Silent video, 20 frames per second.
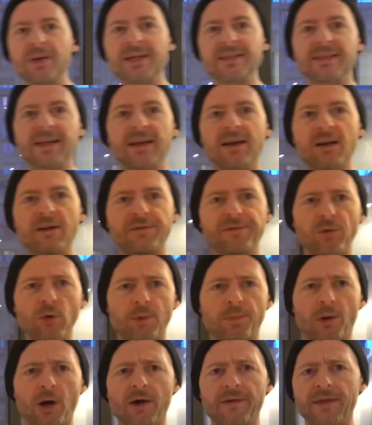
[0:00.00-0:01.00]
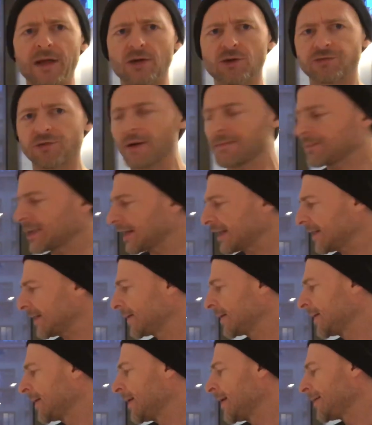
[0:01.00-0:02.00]
because they kind of fall apart. They're
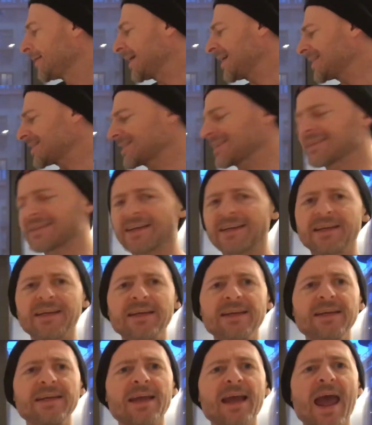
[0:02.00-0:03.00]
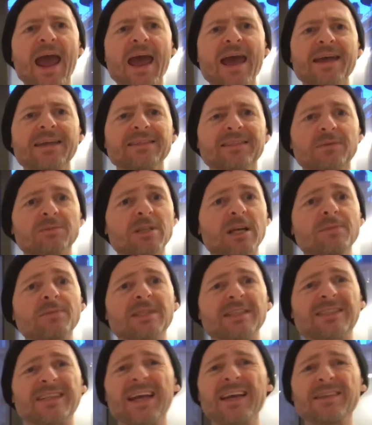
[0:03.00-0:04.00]
crumbly, they're sticky, and sometimes
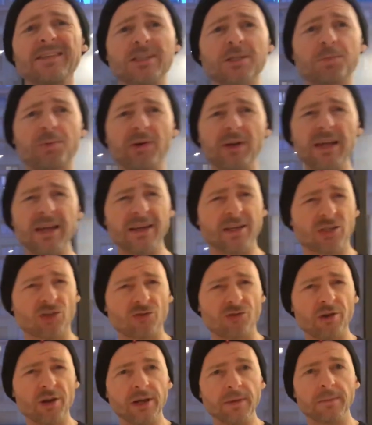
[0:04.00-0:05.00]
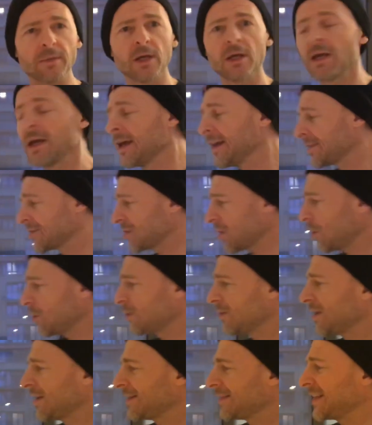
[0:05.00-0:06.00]
the taste is pretty extreme.
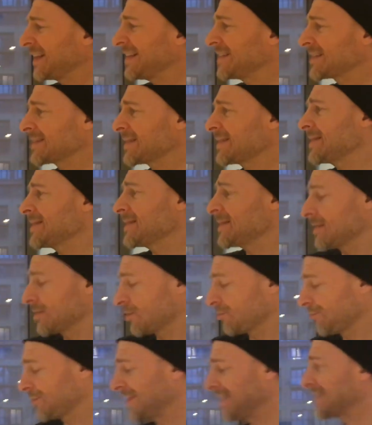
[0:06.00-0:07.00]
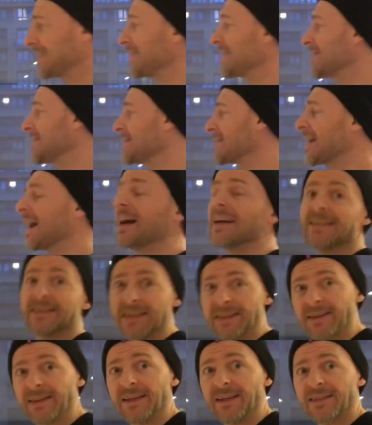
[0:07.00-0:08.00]
So these are the reasons I
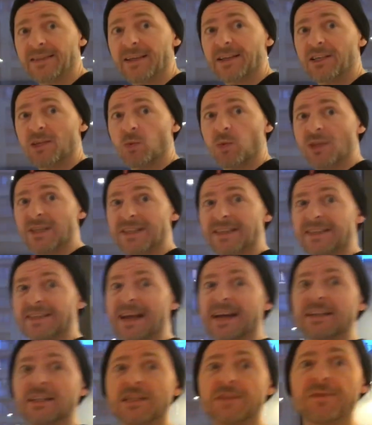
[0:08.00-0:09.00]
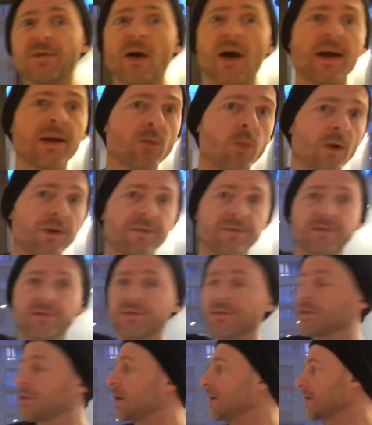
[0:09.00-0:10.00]
did this. I just wasn't satisfied with
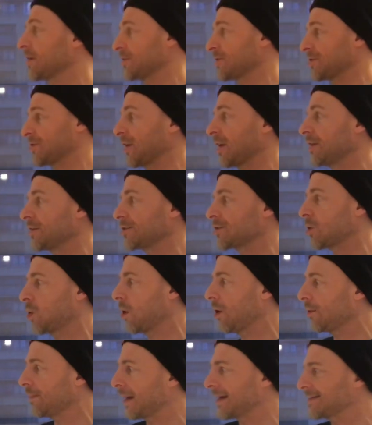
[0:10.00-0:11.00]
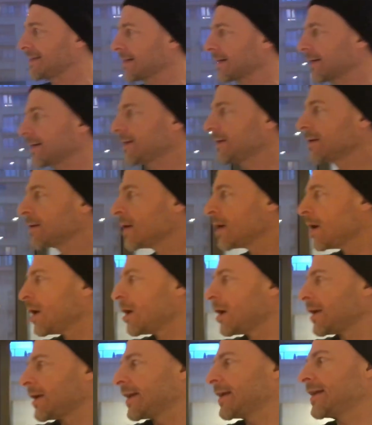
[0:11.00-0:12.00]
the status quo, basically.
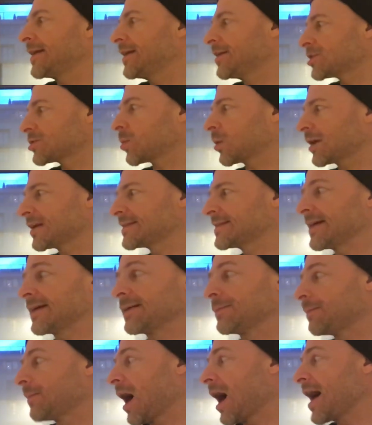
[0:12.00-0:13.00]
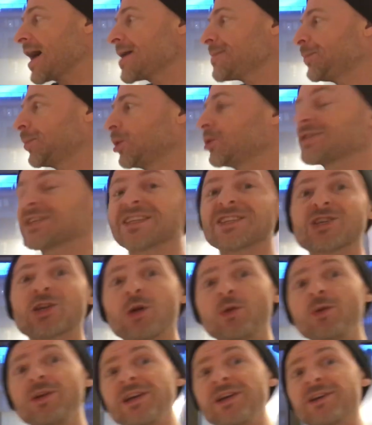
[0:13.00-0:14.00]
And here's what I did. I put
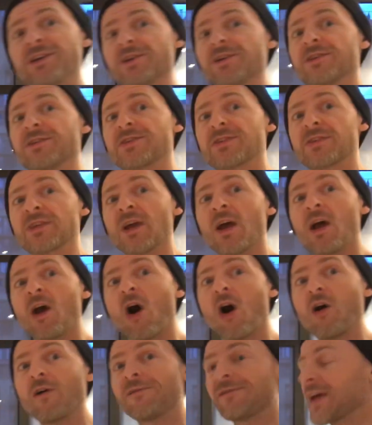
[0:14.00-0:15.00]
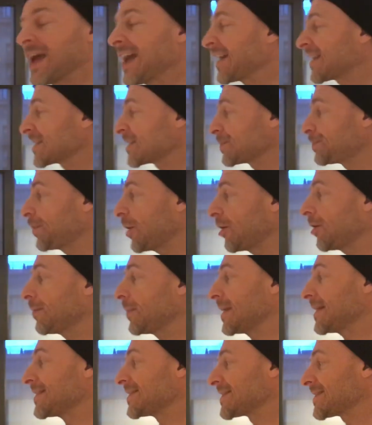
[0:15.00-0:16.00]
2 years of
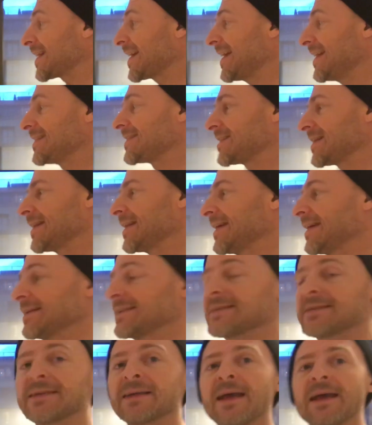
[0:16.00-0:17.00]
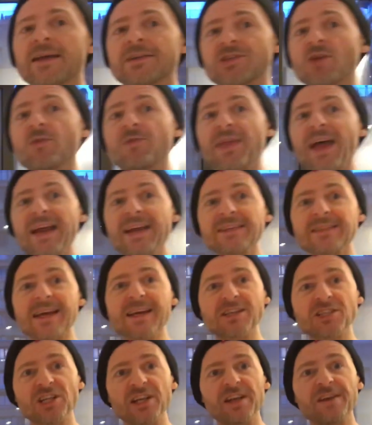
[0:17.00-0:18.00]
experiments into this. So that is
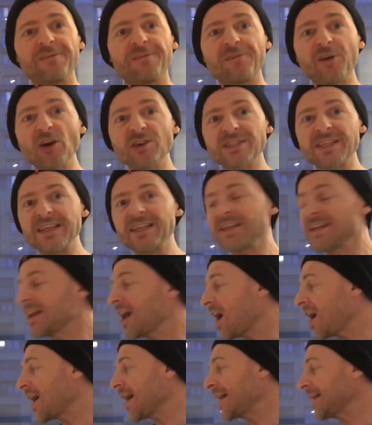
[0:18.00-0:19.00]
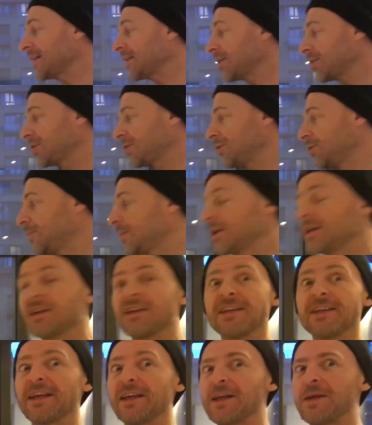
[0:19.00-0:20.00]
actually 39
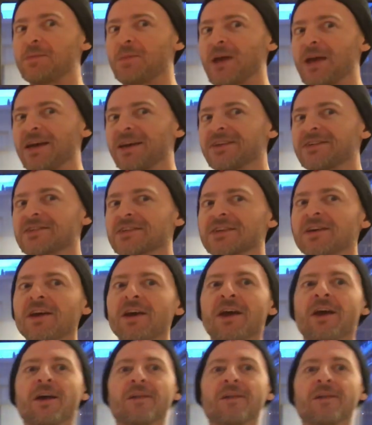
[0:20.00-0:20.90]
human guinea pigs.